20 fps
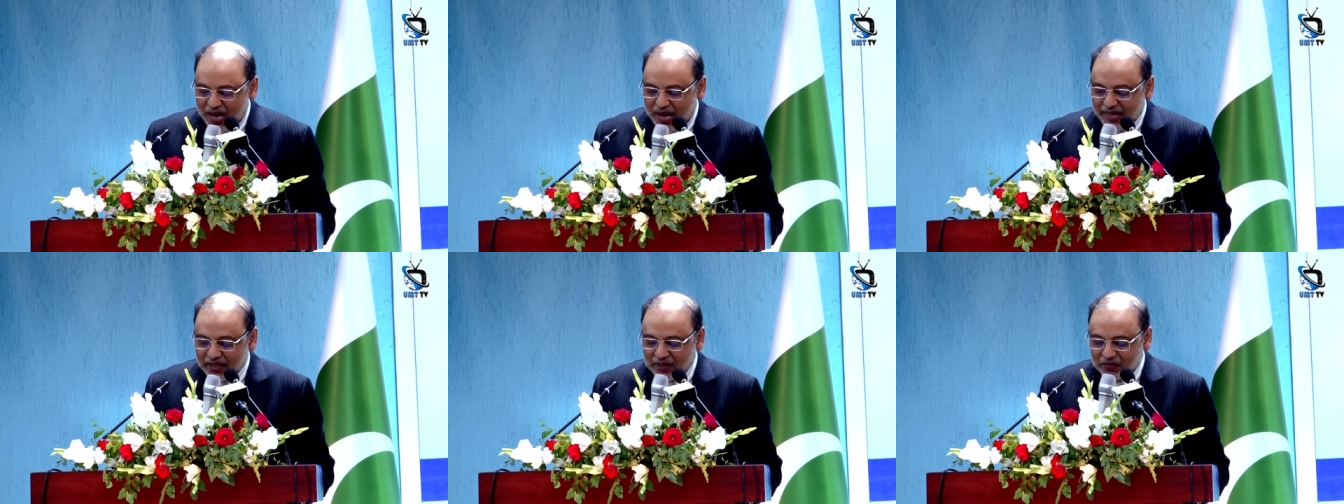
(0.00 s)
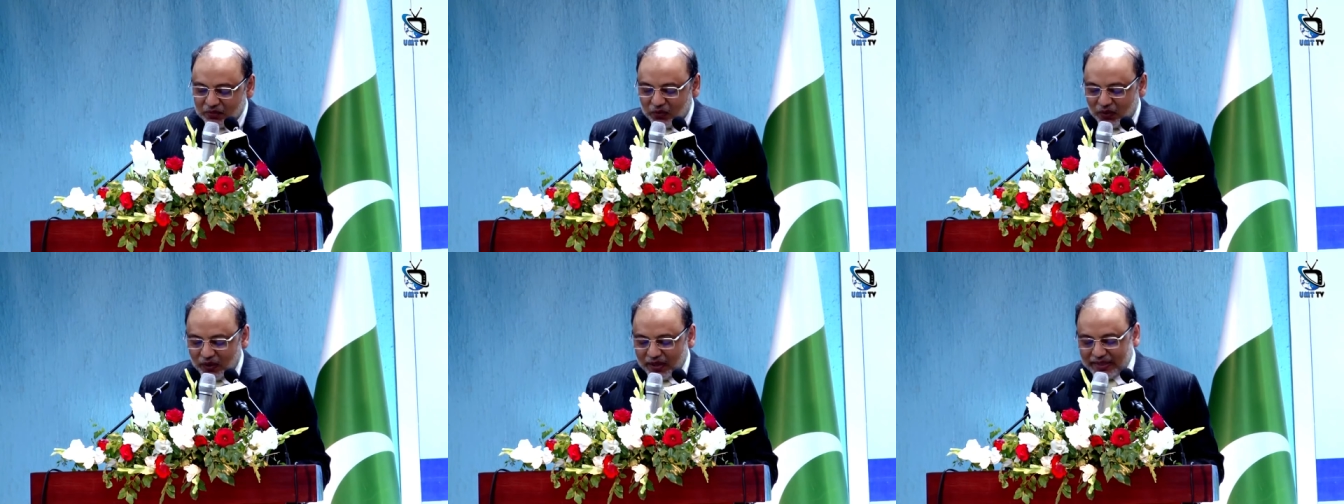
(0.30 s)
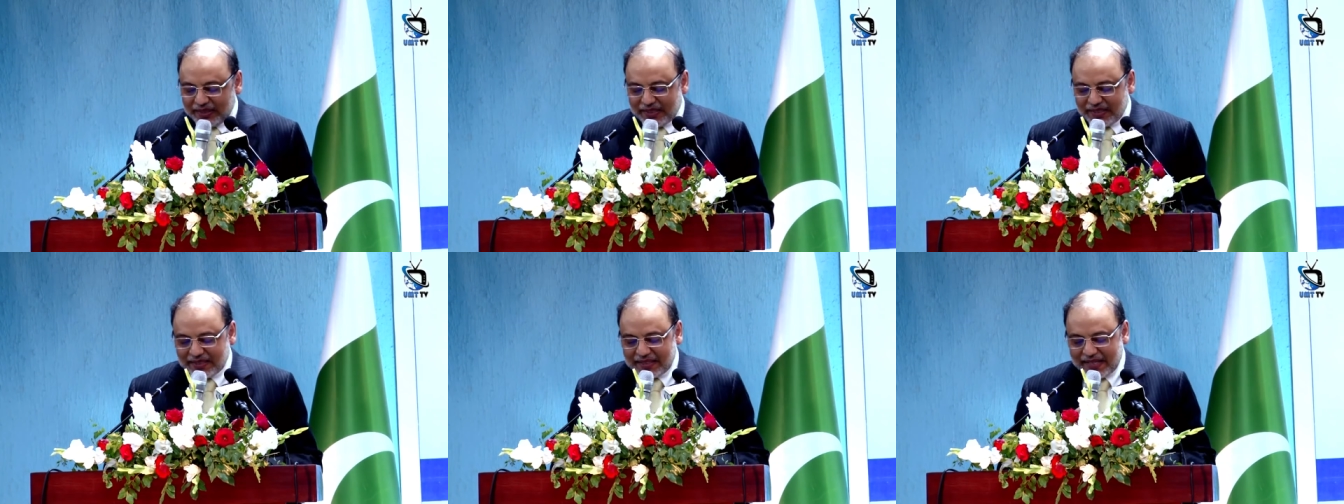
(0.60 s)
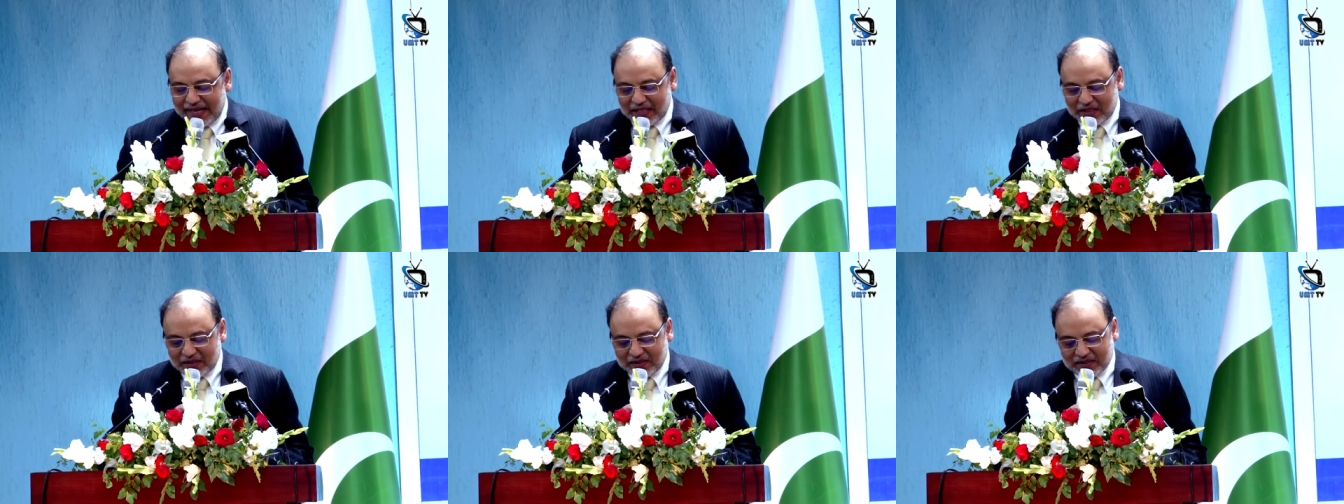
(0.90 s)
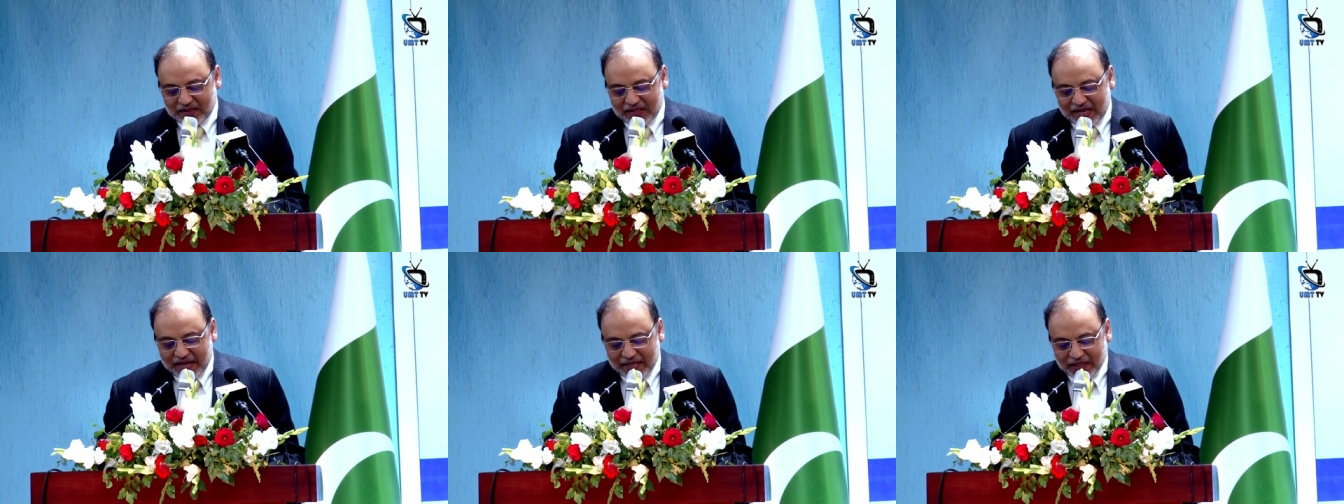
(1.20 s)
i avoided
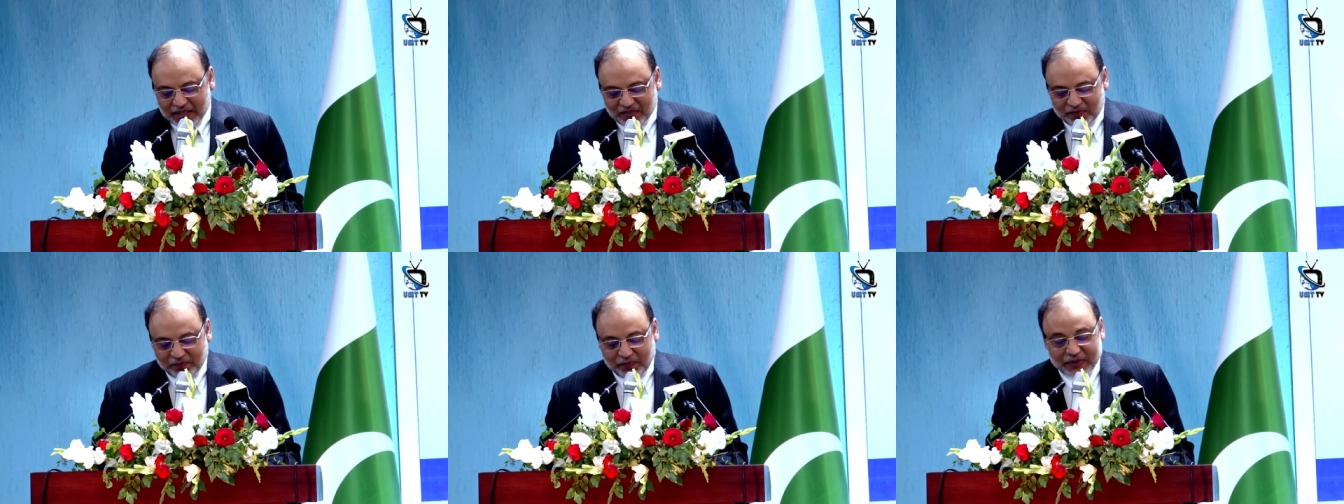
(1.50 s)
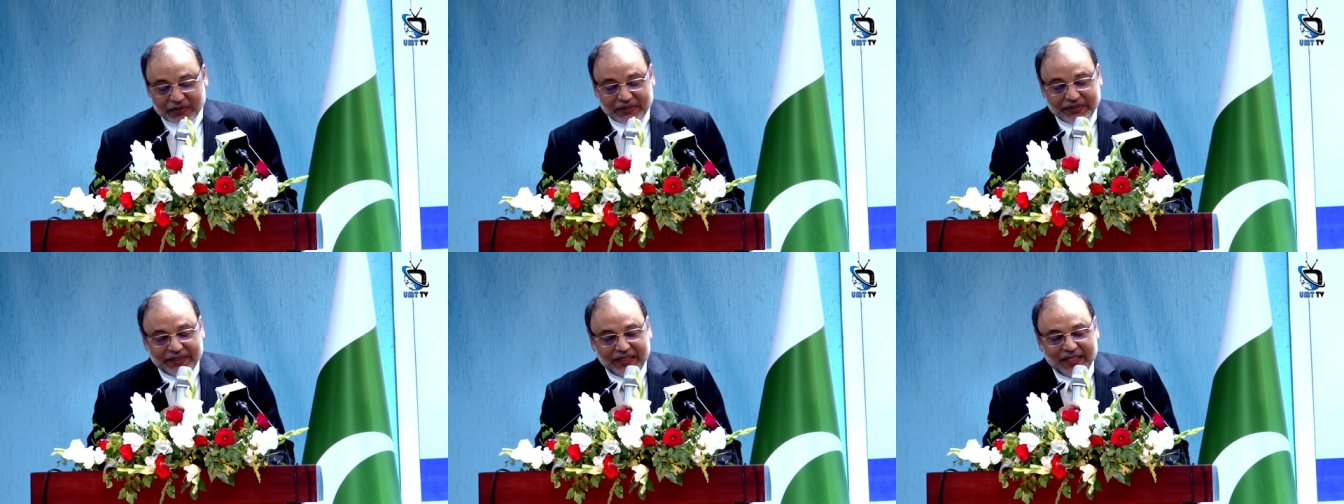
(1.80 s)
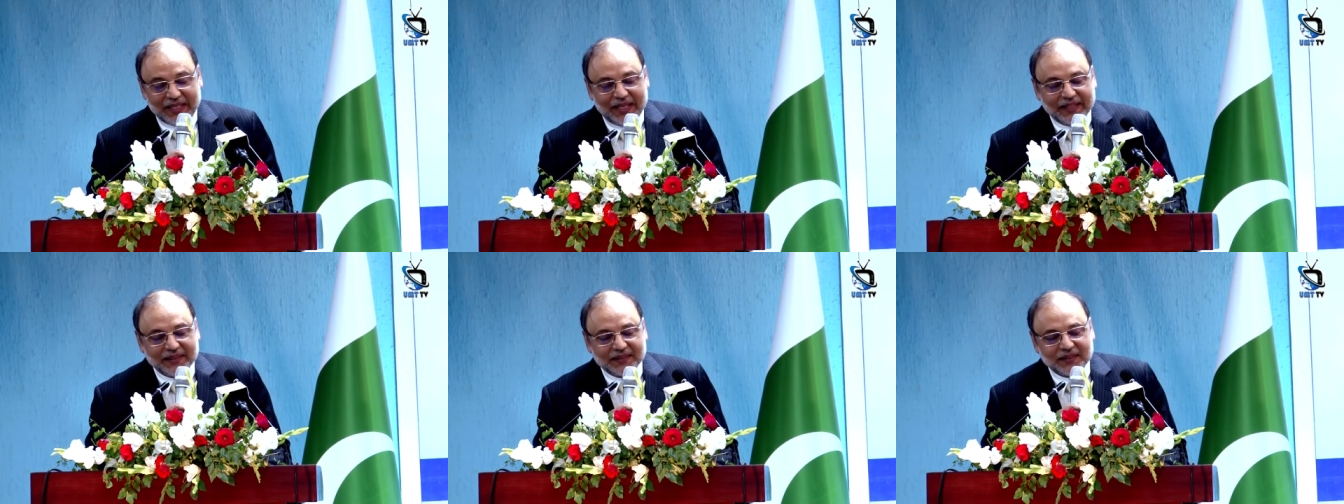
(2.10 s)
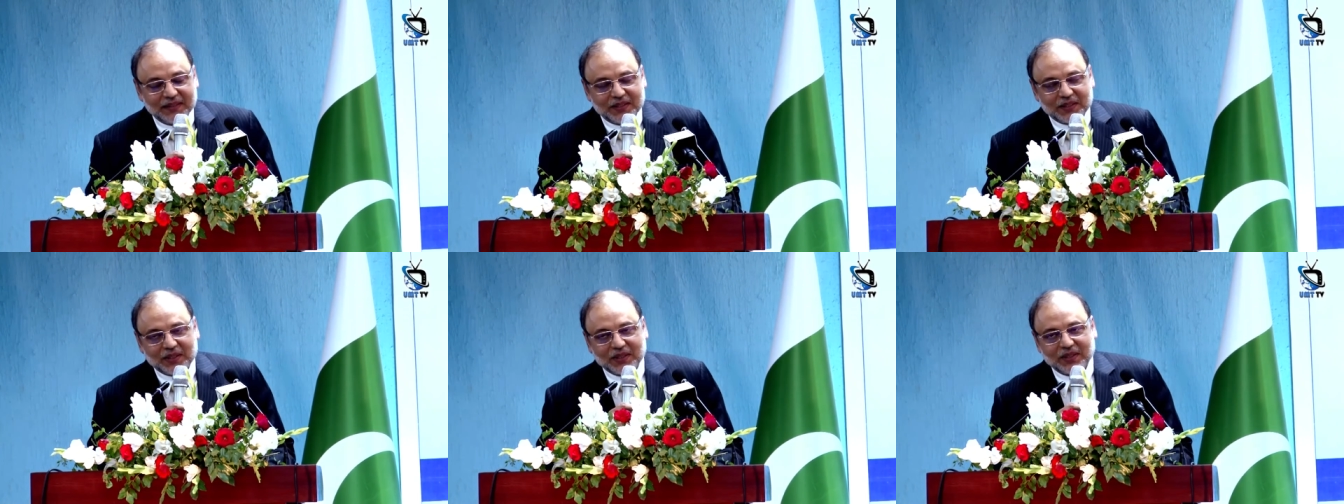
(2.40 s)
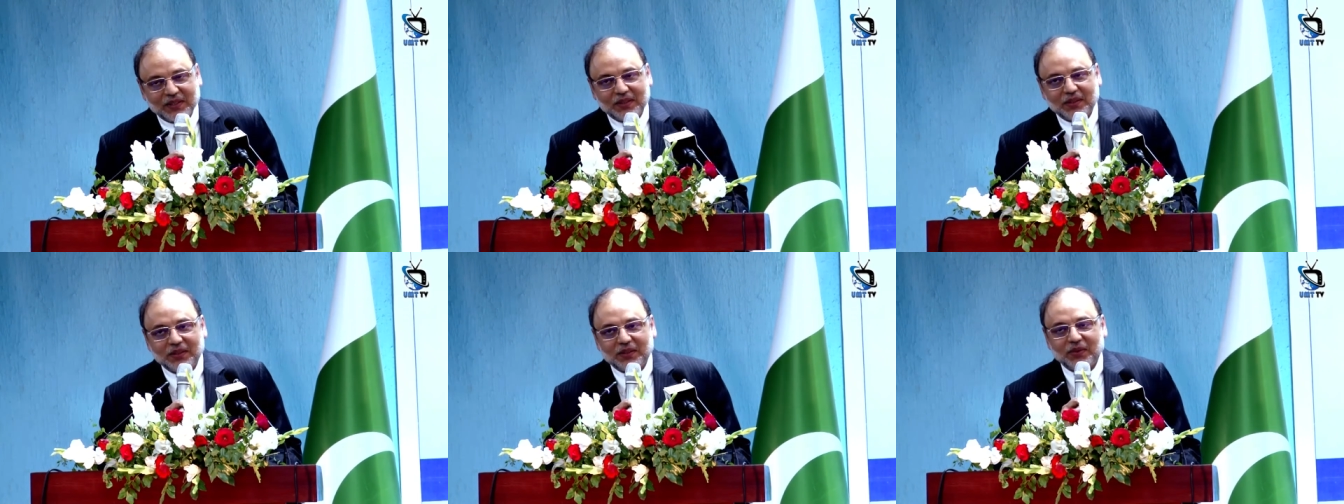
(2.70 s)
that kind of
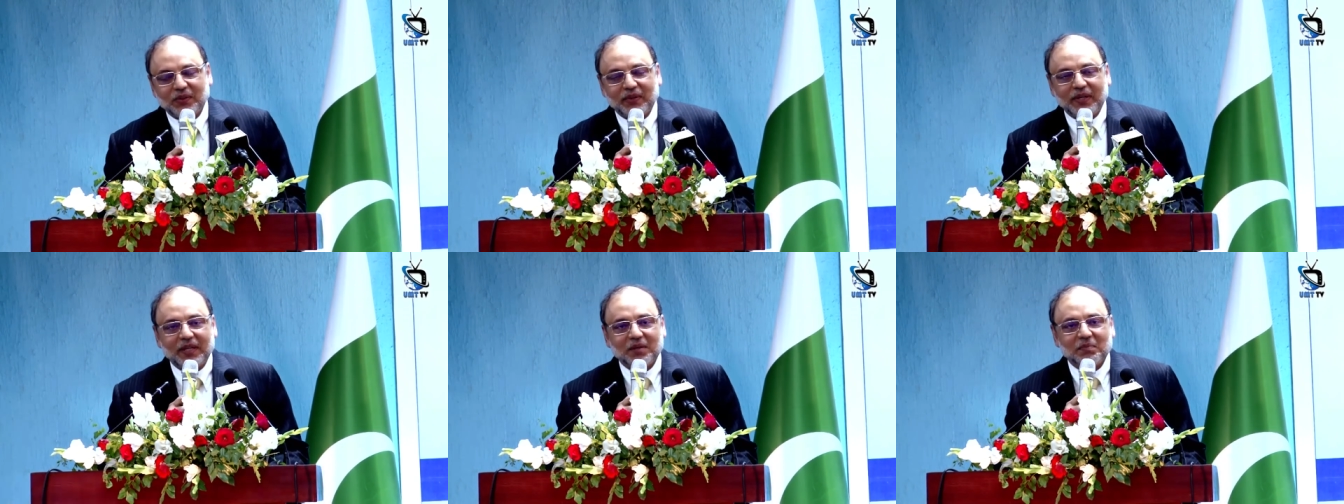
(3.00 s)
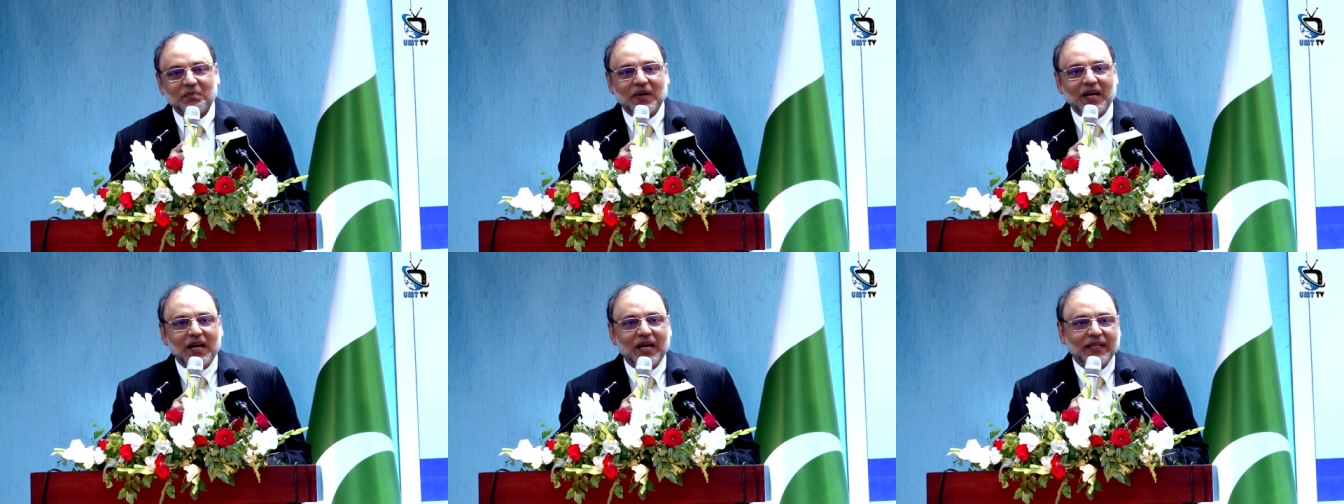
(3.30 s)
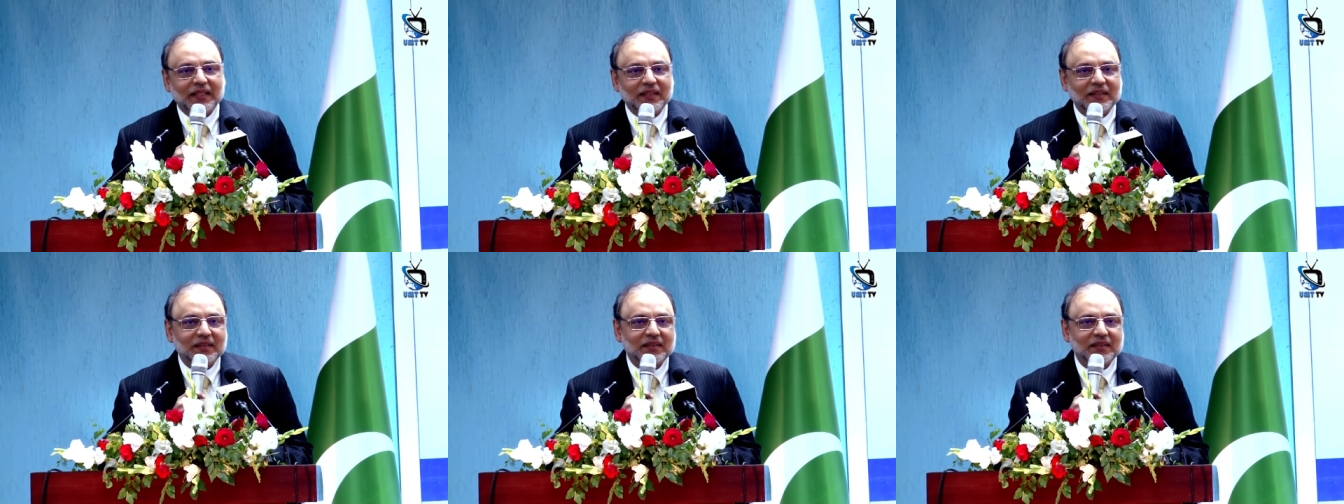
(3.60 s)
personalization during my